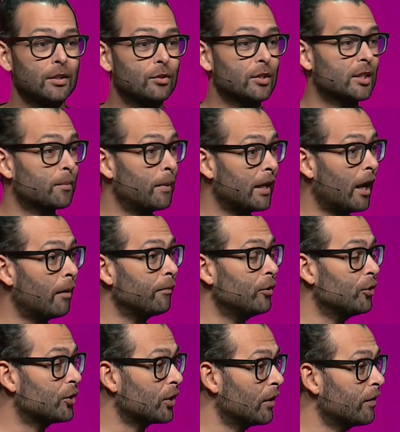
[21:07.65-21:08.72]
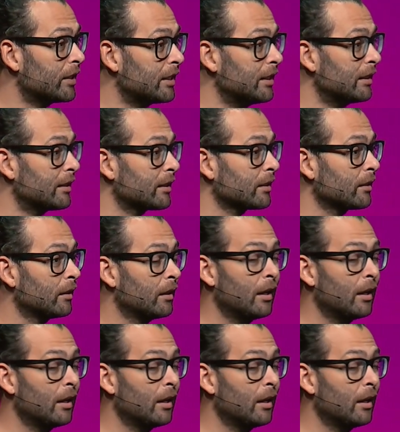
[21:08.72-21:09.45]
to spin up new services